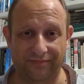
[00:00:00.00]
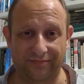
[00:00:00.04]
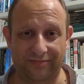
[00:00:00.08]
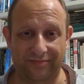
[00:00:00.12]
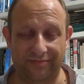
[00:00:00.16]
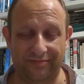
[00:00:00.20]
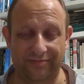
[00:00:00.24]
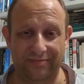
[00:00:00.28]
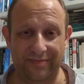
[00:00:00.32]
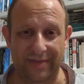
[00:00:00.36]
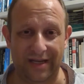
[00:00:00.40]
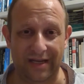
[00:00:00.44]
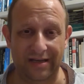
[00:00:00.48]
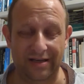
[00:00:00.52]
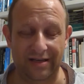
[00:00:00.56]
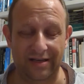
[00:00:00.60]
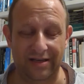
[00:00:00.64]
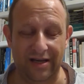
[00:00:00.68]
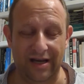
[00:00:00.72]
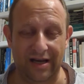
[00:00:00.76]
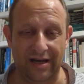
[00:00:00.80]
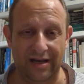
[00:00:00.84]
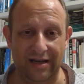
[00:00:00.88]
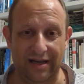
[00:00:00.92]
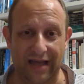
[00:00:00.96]
gave
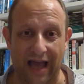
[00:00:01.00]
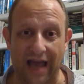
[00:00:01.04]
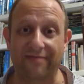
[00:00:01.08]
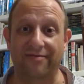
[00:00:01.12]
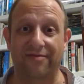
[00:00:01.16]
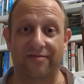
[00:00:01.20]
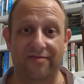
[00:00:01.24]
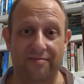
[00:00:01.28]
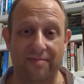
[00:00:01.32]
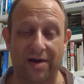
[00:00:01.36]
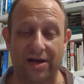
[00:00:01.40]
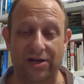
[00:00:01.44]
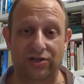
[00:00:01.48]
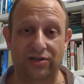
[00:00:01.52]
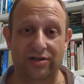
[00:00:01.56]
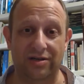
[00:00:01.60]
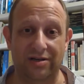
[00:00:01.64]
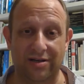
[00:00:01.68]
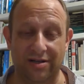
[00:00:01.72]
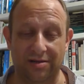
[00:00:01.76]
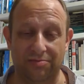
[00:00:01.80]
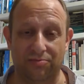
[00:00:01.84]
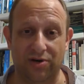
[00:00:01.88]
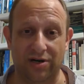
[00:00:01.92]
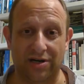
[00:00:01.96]
information to the British, gave
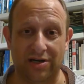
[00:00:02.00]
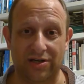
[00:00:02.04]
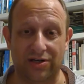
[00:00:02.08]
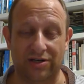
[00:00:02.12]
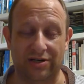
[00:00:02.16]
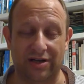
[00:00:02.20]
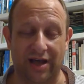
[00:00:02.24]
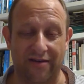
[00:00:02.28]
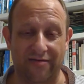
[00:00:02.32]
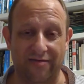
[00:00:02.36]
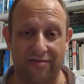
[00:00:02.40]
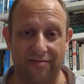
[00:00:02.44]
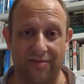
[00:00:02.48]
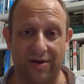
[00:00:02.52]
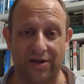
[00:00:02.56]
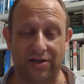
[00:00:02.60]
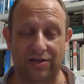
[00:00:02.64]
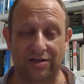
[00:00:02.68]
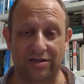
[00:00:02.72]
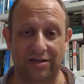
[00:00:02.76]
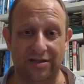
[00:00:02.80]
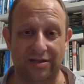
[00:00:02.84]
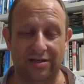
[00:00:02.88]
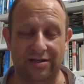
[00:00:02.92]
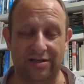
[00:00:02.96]
information to the
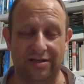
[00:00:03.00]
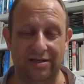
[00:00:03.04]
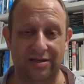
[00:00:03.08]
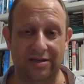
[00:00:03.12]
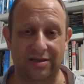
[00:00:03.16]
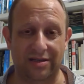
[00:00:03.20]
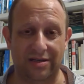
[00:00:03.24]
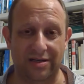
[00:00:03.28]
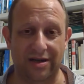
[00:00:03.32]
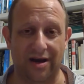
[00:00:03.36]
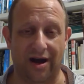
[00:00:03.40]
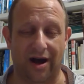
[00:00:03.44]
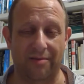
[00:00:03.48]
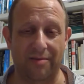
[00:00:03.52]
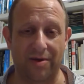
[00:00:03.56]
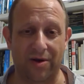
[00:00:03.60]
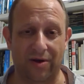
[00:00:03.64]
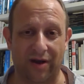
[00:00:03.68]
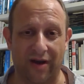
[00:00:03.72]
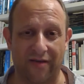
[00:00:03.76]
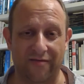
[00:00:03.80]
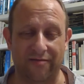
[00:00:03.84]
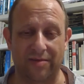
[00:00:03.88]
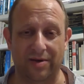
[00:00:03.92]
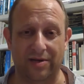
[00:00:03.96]
army, or gave information to the other side.
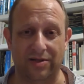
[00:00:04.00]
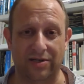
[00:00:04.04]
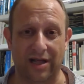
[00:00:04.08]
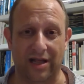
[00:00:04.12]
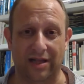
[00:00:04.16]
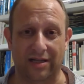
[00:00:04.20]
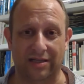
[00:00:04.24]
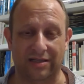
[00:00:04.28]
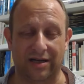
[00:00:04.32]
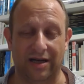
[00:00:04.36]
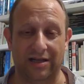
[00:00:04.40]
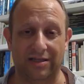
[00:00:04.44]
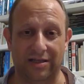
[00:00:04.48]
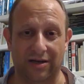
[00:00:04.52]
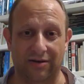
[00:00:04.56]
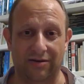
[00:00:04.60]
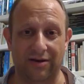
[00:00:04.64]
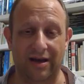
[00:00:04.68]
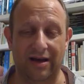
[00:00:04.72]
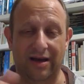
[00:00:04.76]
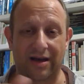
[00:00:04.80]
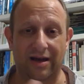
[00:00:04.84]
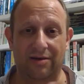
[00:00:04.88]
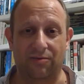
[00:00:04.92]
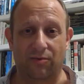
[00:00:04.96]
So what they call
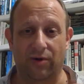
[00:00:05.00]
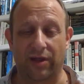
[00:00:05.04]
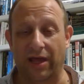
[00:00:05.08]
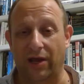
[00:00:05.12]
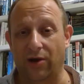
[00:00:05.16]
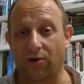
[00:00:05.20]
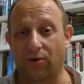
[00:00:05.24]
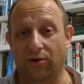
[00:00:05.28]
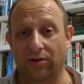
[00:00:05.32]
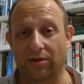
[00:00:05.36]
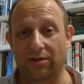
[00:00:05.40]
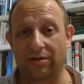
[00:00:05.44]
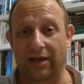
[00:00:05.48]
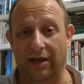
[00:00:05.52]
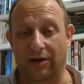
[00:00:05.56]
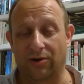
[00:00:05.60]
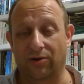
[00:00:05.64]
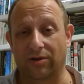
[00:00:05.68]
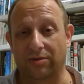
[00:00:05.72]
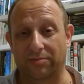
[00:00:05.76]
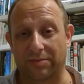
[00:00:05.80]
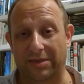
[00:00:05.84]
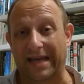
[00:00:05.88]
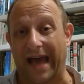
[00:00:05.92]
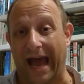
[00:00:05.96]
them touts,
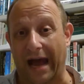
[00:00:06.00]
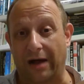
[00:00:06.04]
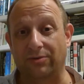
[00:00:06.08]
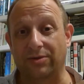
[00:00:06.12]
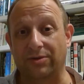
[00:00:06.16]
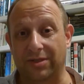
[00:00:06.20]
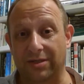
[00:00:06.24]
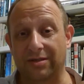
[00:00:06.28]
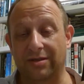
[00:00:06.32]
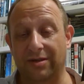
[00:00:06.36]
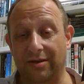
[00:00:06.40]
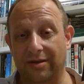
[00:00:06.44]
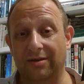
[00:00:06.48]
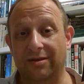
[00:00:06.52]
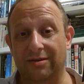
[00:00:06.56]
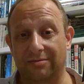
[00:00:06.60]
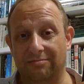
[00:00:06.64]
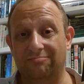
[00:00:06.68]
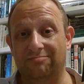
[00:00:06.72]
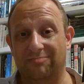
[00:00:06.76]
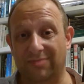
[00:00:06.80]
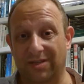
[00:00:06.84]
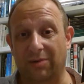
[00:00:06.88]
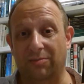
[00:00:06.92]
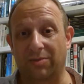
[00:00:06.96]
someone, a
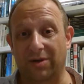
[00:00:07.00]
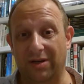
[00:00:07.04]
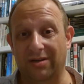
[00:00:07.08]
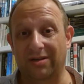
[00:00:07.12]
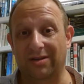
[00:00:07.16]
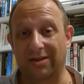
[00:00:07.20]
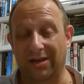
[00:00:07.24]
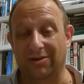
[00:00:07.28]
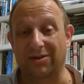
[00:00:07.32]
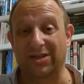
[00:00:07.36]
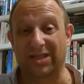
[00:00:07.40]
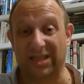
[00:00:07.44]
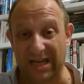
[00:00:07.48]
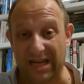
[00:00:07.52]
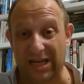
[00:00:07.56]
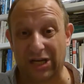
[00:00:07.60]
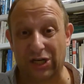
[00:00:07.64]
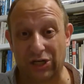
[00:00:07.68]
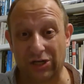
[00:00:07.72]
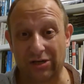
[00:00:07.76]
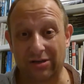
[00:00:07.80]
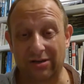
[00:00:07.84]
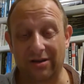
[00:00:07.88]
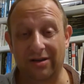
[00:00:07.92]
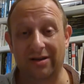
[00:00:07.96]
snitch.
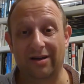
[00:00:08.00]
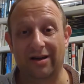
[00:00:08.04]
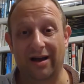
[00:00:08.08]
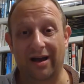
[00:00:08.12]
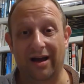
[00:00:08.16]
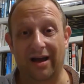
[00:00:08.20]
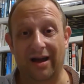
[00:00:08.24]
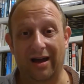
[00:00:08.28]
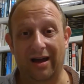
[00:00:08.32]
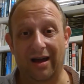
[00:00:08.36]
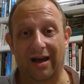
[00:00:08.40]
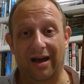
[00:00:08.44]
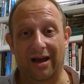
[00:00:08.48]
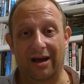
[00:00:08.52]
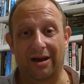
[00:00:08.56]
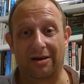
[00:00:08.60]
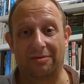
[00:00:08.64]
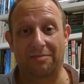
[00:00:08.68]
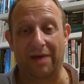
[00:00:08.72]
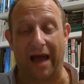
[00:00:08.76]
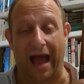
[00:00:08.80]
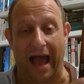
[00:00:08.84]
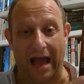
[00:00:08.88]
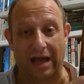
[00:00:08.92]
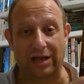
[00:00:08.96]
Actually,
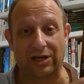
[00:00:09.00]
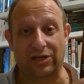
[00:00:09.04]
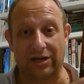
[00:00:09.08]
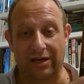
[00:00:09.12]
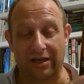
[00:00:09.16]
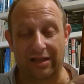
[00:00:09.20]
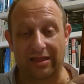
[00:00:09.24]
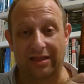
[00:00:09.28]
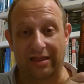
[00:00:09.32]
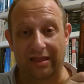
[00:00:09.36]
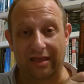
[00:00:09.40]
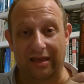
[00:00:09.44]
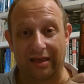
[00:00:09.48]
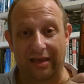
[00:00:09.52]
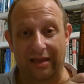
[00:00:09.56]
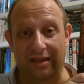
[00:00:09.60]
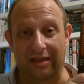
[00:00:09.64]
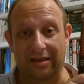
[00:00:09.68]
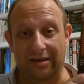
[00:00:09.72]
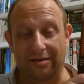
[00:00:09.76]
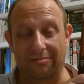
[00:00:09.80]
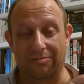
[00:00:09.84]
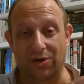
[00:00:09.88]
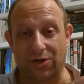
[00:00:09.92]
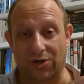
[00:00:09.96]
the majority of the
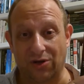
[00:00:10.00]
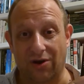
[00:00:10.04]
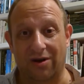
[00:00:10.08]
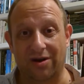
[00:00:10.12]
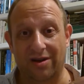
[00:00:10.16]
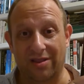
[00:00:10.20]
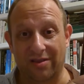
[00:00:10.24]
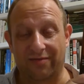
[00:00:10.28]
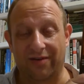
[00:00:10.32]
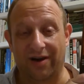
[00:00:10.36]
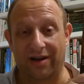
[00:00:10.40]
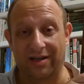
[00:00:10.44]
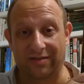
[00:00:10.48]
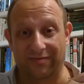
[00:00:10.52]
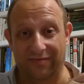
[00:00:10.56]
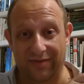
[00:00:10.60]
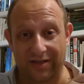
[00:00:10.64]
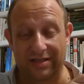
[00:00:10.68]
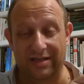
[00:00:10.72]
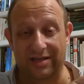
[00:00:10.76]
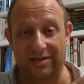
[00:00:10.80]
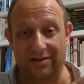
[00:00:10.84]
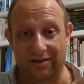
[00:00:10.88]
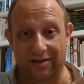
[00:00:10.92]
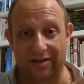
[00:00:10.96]
violence visited on those
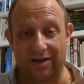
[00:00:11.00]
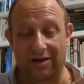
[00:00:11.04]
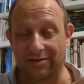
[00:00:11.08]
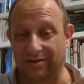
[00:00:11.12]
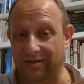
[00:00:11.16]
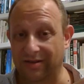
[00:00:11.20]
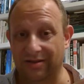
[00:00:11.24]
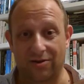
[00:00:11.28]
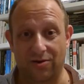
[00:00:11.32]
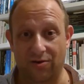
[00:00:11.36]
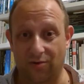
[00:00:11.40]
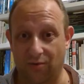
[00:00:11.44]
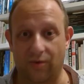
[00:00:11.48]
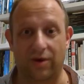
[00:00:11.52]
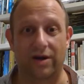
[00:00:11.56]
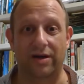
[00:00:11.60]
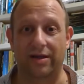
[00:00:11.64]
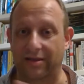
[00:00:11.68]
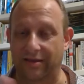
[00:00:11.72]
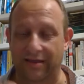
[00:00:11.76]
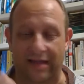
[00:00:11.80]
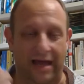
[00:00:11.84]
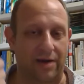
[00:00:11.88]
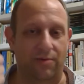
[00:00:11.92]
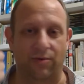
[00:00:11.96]
who were
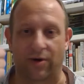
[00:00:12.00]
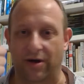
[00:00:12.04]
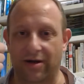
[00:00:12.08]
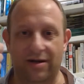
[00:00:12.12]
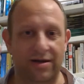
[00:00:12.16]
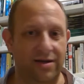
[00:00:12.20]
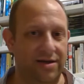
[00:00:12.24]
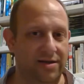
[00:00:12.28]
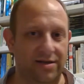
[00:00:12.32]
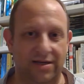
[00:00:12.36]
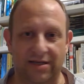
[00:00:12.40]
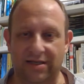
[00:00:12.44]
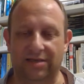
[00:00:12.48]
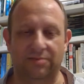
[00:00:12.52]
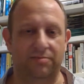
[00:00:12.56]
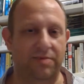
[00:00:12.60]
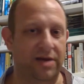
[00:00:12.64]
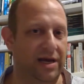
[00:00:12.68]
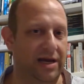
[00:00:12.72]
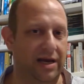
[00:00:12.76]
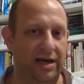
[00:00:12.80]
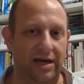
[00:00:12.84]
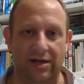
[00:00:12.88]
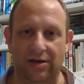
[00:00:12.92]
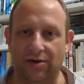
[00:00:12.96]
disappeared or
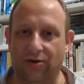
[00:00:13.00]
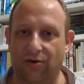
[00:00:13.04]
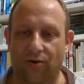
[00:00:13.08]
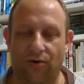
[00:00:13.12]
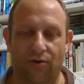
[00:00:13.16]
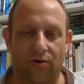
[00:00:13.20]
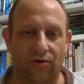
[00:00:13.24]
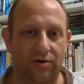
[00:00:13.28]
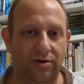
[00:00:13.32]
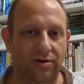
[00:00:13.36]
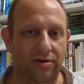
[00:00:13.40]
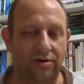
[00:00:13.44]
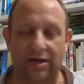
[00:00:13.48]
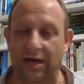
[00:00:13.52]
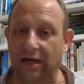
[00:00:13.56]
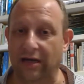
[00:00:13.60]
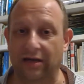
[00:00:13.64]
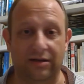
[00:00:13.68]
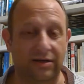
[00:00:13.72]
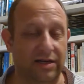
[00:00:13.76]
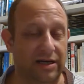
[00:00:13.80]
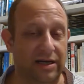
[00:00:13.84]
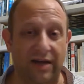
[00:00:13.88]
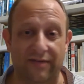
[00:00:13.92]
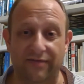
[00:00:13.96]
killed and left in the
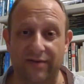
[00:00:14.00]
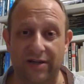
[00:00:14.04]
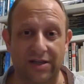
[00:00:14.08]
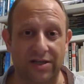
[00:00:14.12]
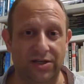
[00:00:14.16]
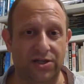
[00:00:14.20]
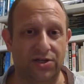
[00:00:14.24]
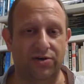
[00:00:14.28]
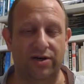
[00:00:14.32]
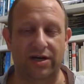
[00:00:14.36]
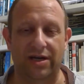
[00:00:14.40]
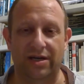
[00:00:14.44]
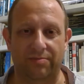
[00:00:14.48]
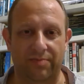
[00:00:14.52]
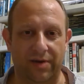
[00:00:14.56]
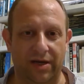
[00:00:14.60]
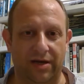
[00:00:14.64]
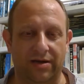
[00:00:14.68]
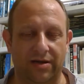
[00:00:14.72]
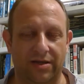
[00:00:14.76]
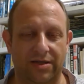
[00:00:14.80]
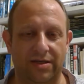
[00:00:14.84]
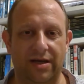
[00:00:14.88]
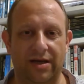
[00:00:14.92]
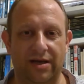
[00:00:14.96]
street, because there
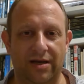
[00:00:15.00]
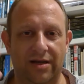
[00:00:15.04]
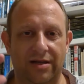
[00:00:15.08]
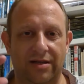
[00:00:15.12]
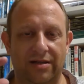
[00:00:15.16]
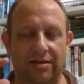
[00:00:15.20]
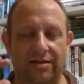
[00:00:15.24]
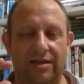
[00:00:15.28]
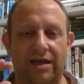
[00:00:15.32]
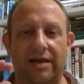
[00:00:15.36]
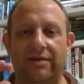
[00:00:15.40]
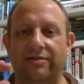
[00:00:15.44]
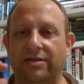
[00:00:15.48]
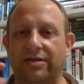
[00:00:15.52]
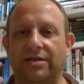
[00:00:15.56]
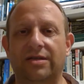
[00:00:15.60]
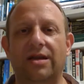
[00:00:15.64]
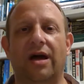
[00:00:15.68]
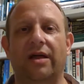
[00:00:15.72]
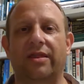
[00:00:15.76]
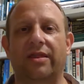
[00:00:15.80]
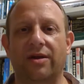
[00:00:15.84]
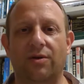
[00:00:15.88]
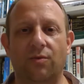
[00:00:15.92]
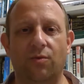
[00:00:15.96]
is nothing worse
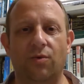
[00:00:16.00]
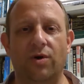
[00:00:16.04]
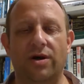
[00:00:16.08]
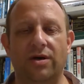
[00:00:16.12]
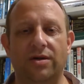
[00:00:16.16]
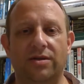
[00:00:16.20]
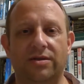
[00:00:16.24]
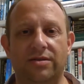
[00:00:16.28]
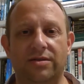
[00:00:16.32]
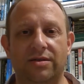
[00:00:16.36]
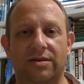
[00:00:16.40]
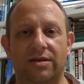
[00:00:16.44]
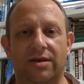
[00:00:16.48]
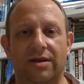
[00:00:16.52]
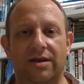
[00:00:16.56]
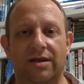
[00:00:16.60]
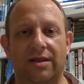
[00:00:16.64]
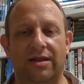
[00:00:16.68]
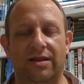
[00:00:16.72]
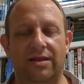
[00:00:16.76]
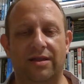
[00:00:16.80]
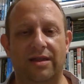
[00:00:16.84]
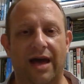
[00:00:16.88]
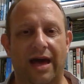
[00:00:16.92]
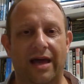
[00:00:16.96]
than
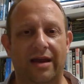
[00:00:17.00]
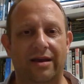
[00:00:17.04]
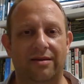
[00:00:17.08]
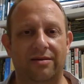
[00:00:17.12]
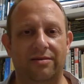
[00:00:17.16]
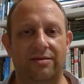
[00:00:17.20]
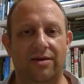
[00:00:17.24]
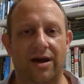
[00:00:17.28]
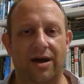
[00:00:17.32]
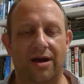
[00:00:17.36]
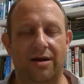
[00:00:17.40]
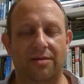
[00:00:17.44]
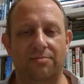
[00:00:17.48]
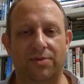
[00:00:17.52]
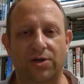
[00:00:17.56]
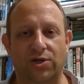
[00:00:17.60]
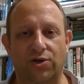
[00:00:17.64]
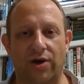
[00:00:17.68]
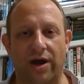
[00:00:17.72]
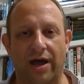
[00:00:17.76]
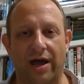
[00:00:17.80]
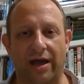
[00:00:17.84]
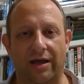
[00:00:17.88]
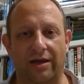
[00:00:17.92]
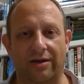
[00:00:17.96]
betraying your own
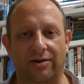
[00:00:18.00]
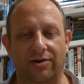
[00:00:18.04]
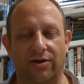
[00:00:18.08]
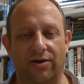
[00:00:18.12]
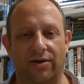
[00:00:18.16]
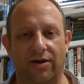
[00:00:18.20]
side.